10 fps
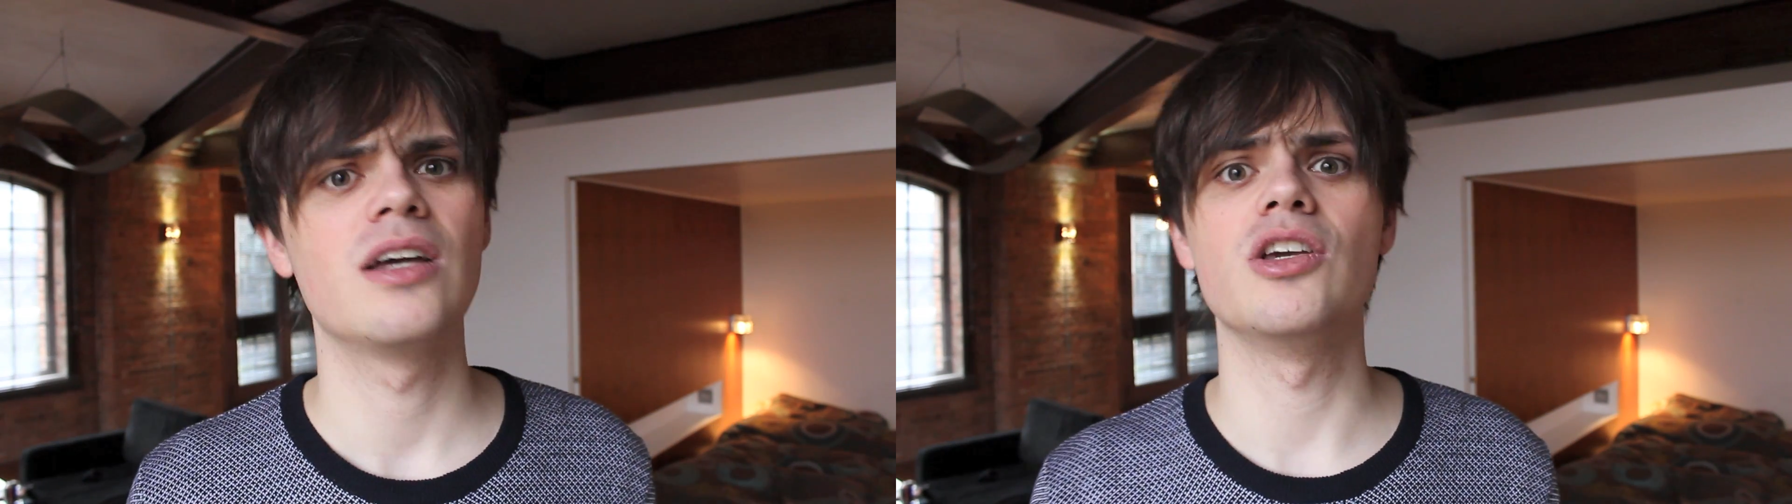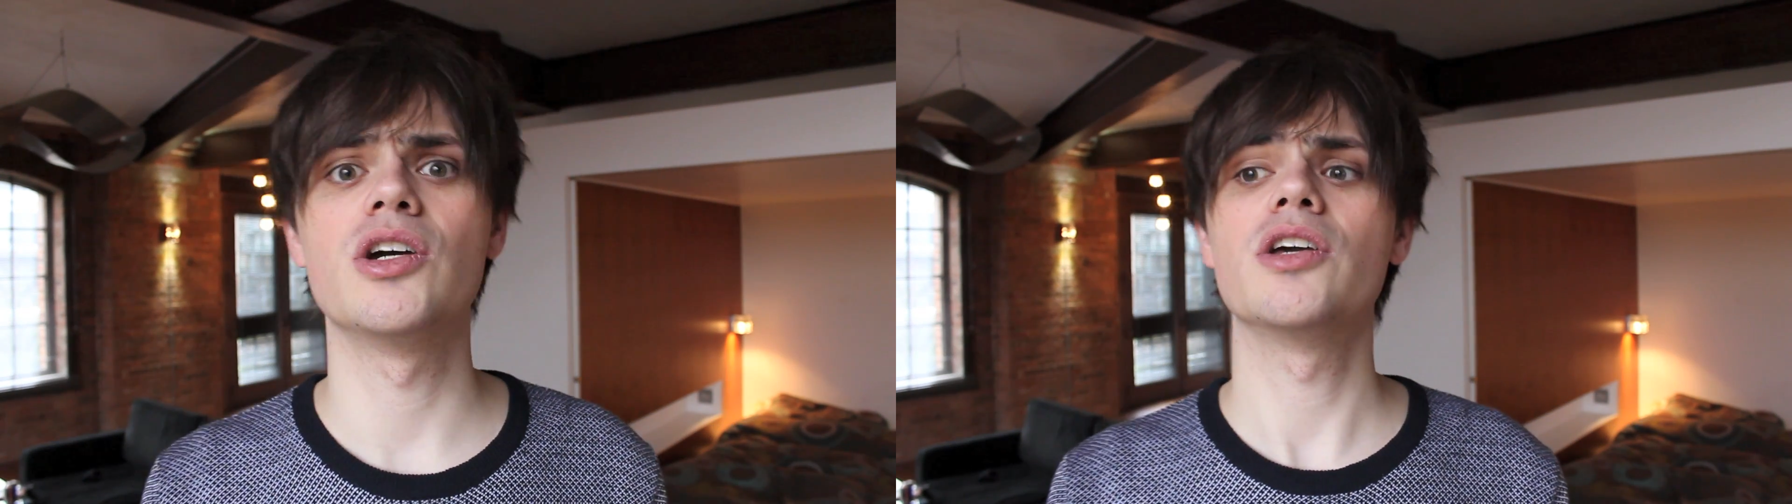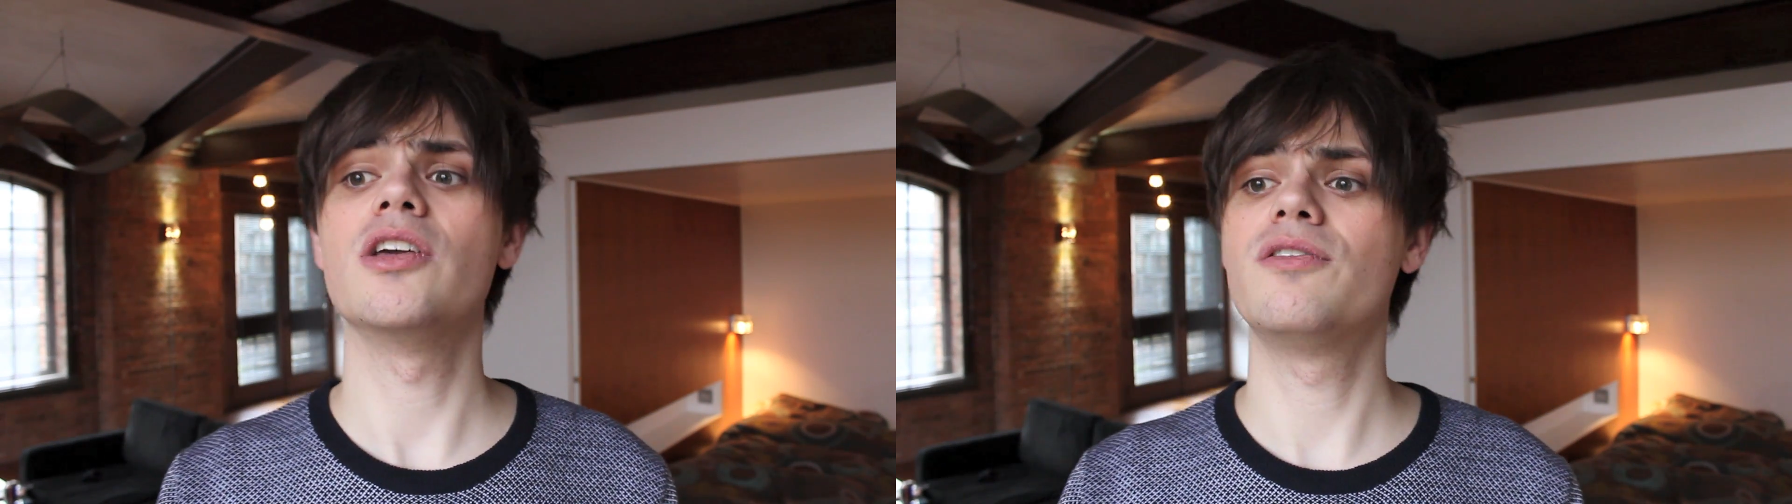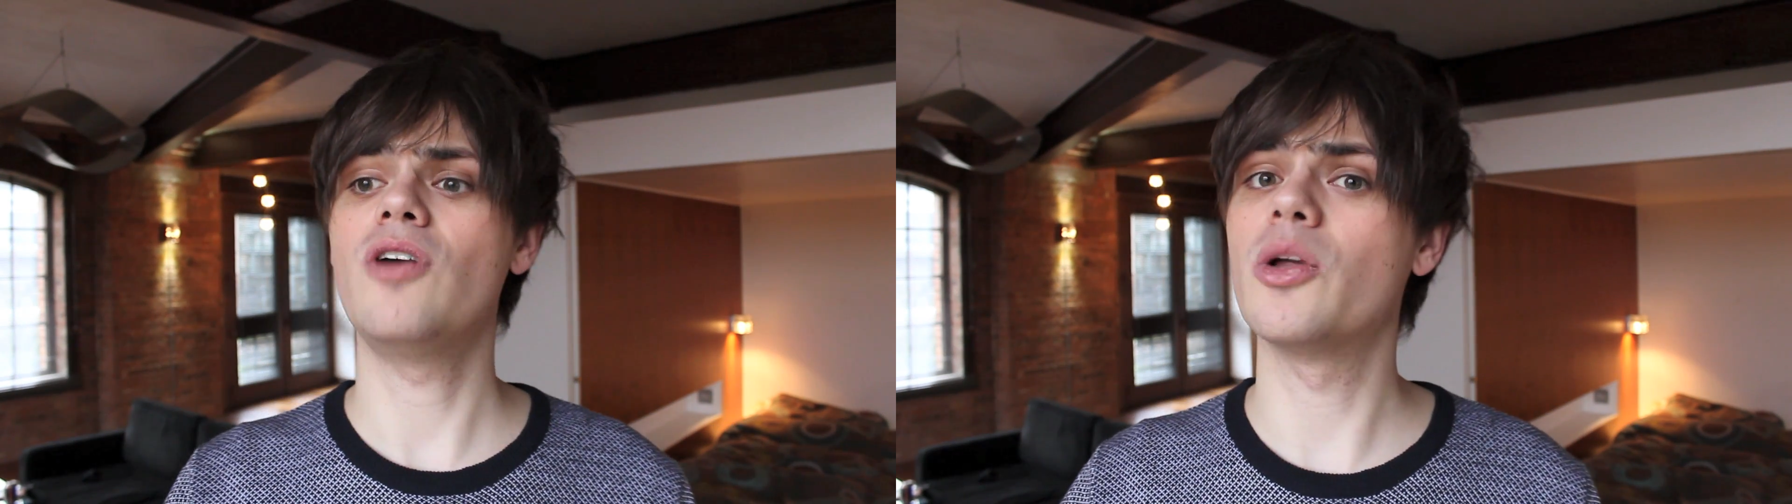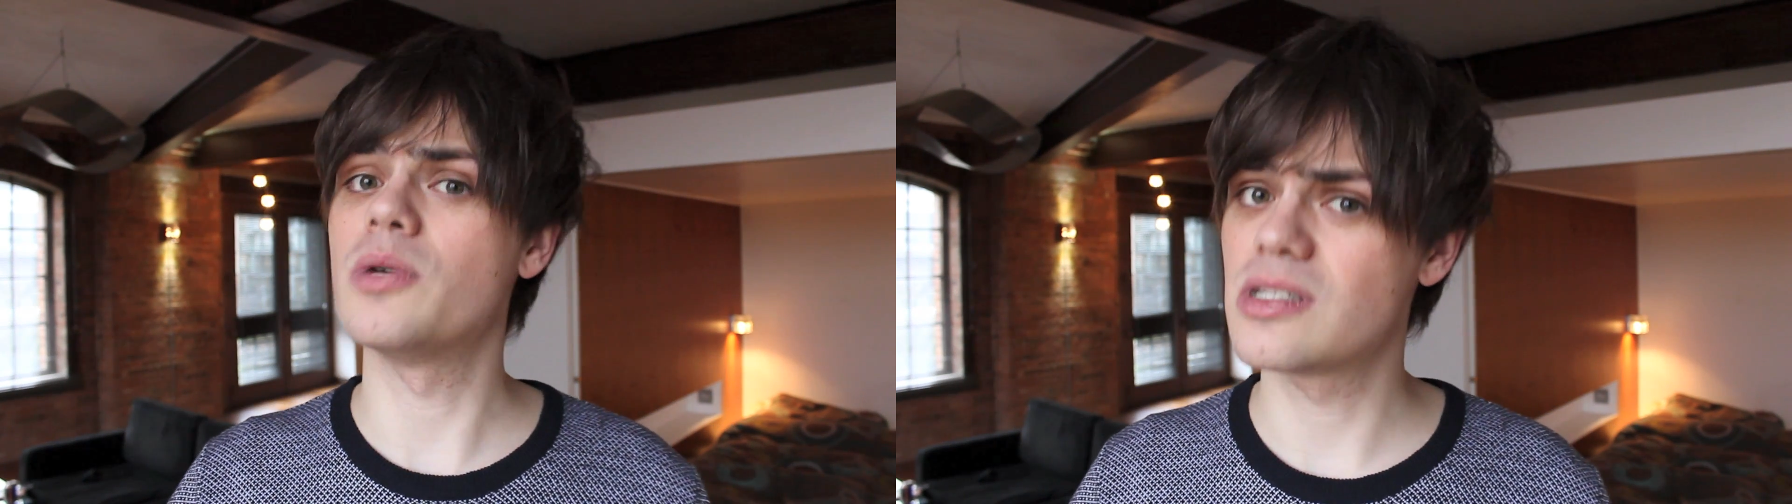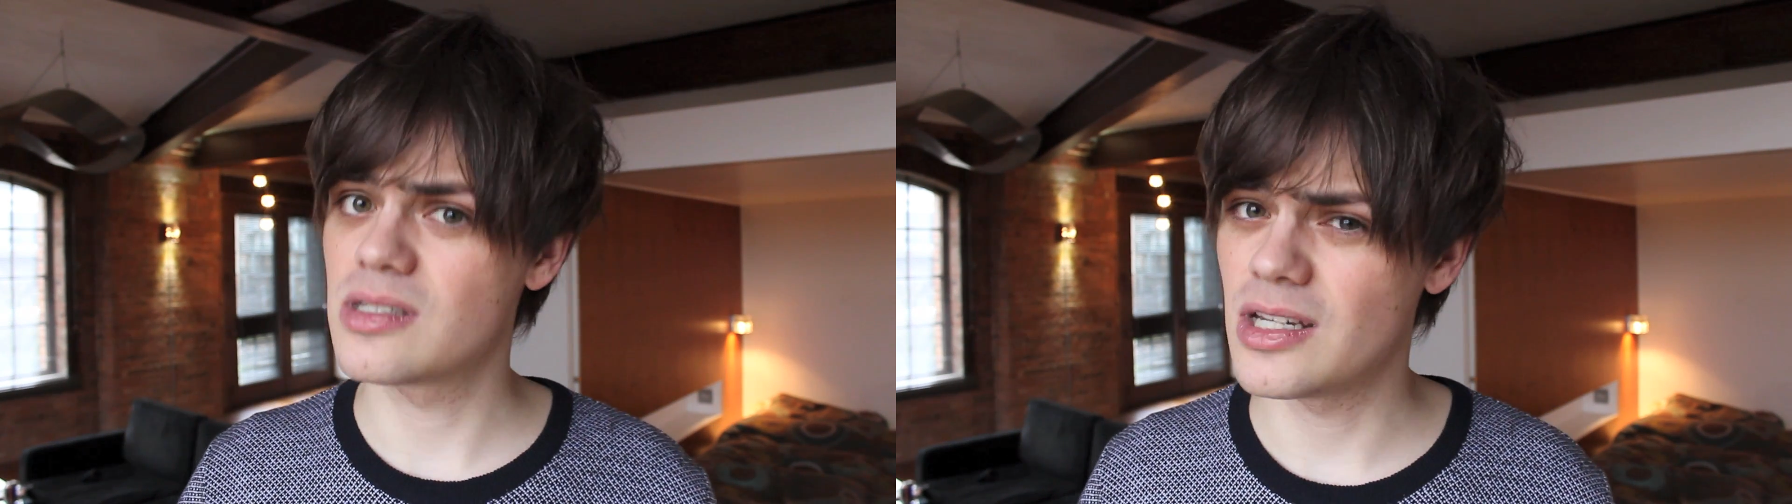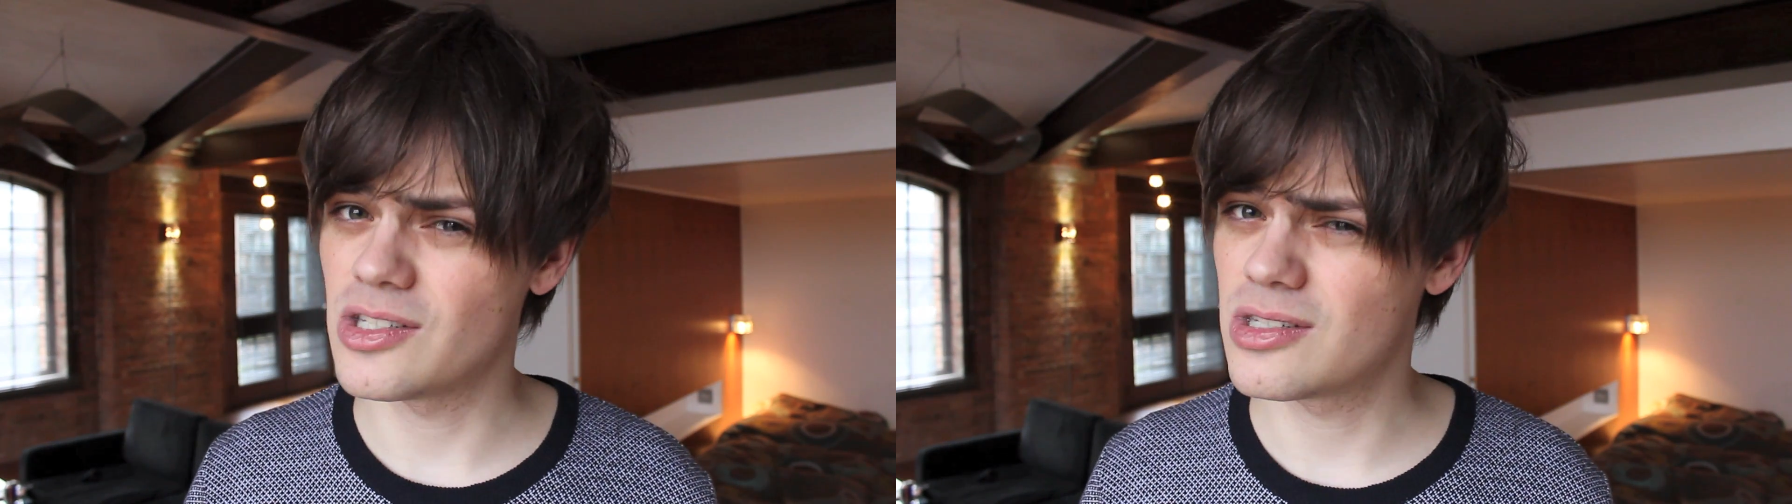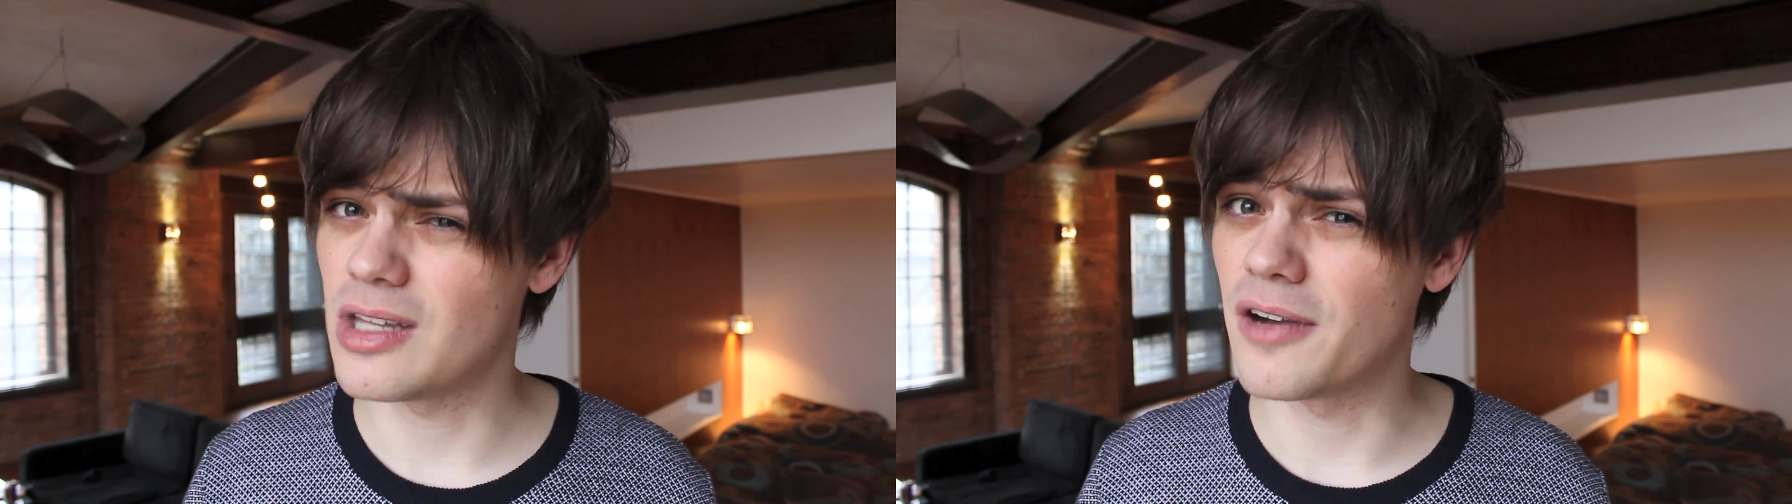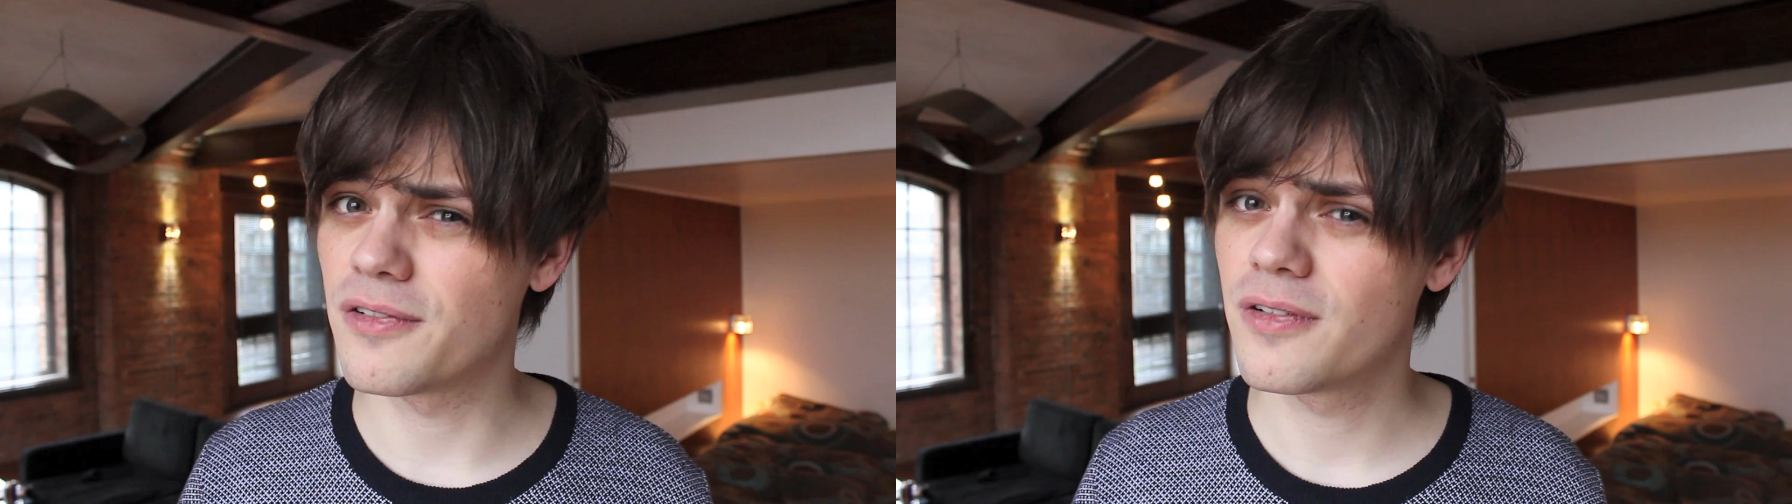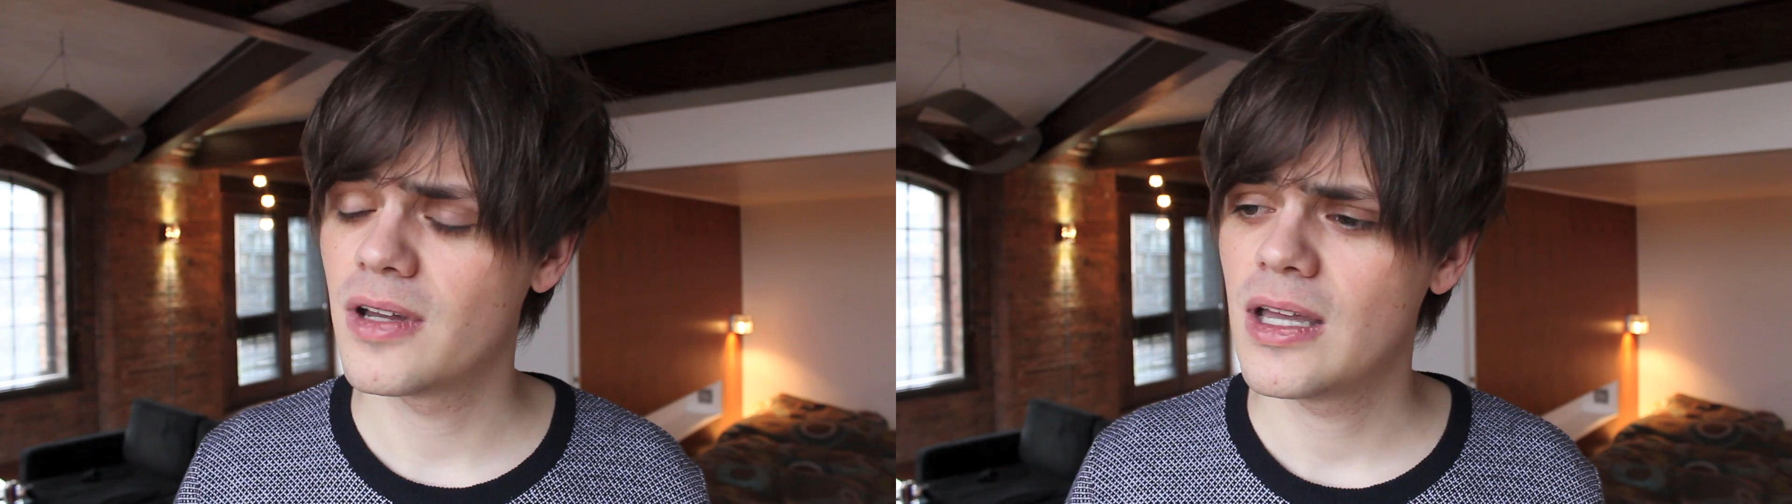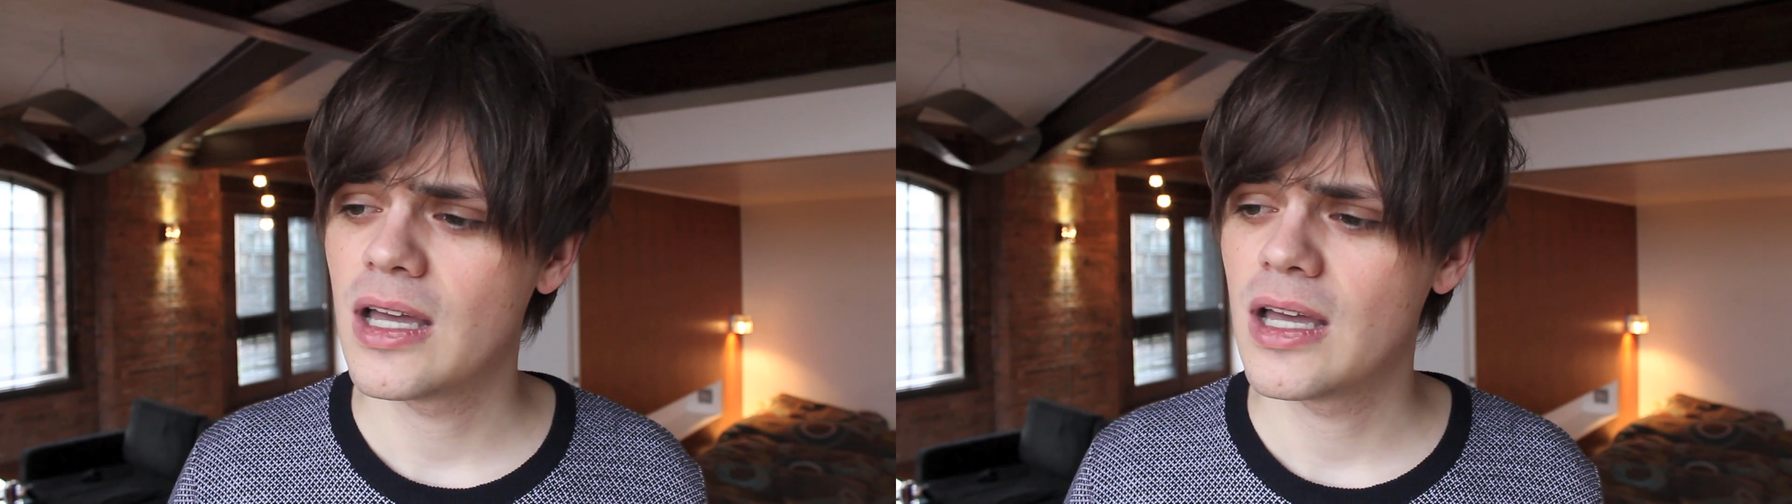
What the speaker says: your followers and stuff,